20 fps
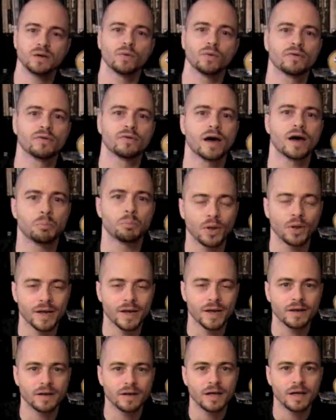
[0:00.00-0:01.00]
We've got to play
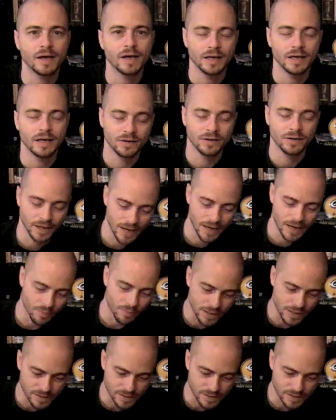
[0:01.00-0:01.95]
it in the game on